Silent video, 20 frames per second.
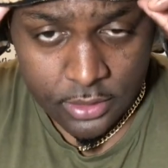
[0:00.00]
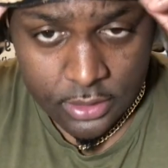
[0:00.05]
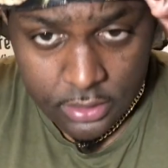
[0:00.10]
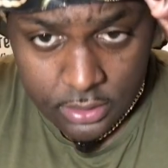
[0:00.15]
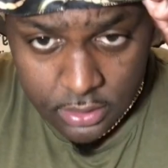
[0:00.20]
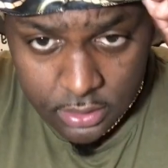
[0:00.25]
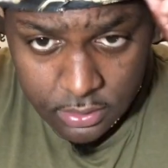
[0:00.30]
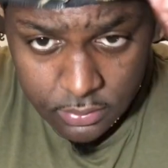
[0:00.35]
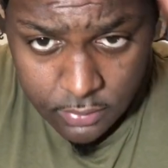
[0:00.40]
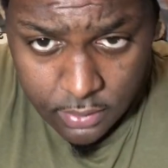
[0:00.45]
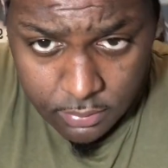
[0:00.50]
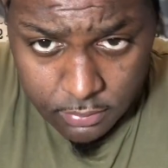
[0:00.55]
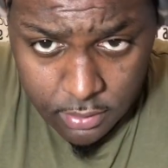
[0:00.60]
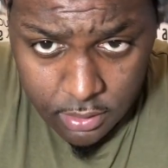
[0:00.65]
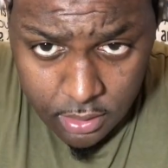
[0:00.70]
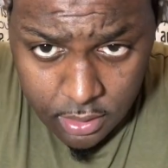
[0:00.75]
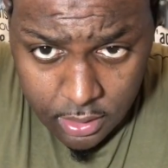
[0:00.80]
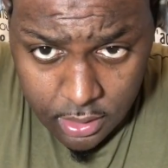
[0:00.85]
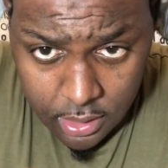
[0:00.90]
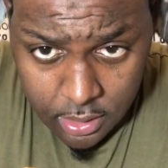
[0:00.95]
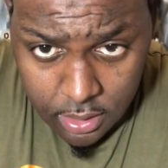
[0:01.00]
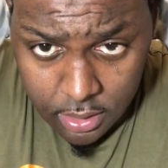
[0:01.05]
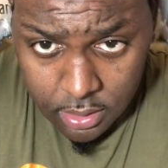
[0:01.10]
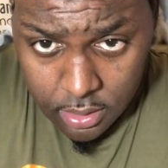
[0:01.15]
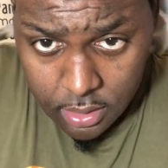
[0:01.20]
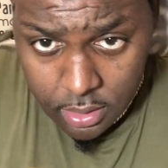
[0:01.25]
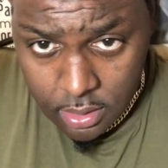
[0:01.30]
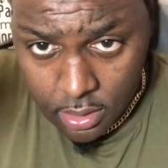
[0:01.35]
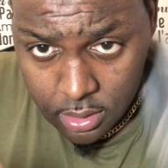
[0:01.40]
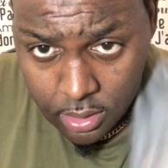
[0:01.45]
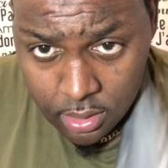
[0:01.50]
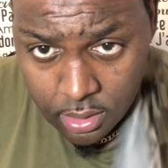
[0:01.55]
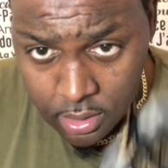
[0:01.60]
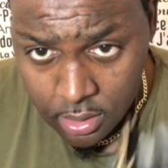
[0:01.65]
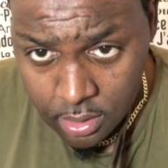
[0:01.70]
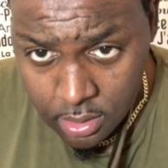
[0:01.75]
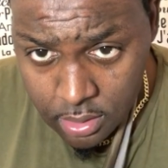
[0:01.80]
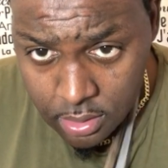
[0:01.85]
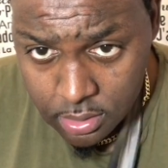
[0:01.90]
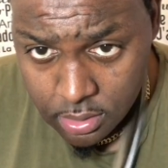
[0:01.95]
See what I'm looking like up there.
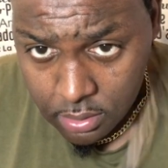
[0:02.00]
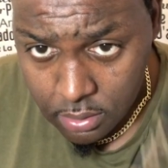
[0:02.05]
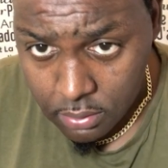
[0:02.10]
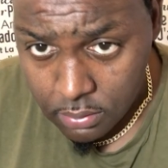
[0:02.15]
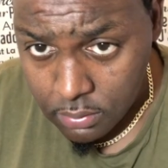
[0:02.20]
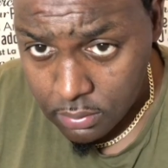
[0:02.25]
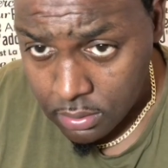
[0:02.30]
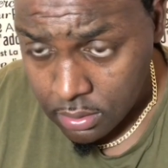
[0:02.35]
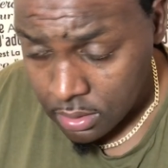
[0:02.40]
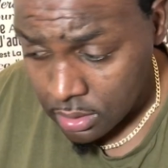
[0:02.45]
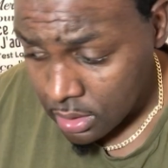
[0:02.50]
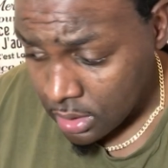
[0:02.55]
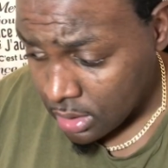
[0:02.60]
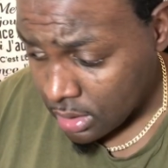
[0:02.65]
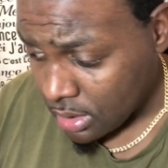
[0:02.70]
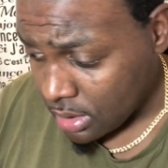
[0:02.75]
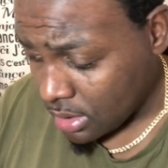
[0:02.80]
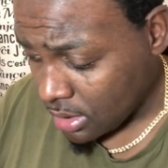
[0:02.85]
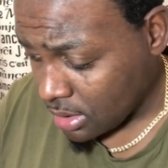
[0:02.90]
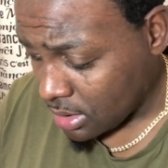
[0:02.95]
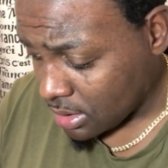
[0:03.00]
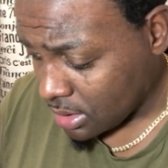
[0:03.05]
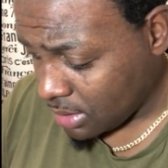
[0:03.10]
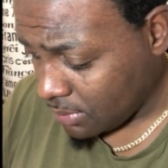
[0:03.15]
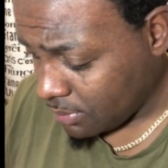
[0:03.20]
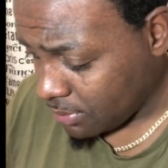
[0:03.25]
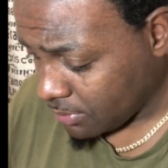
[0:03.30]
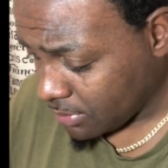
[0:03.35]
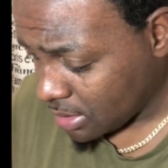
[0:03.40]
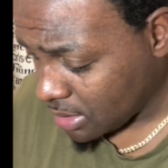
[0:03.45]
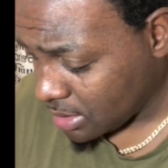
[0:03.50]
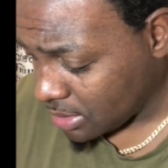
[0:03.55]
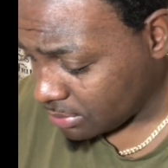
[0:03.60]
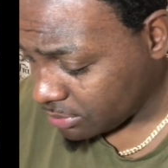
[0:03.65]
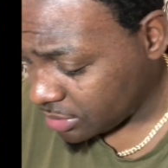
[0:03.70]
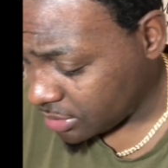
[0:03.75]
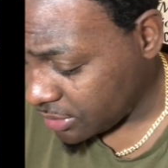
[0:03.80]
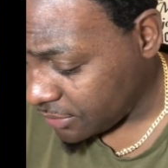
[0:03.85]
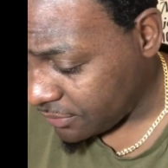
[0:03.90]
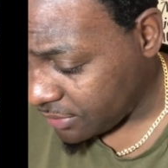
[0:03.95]
So keep in mind I'm
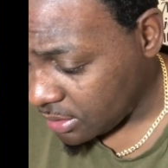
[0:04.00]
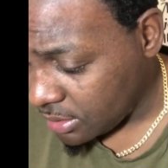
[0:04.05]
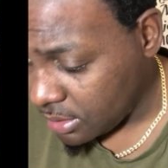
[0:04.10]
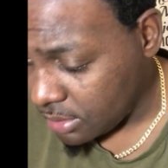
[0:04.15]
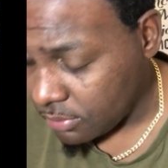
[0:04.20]
shifting.